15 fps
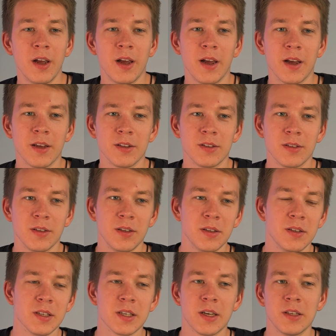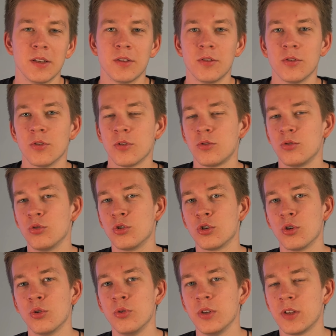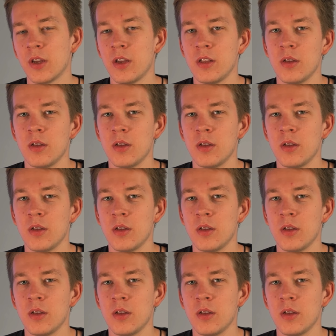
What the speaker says: and it decided not to show it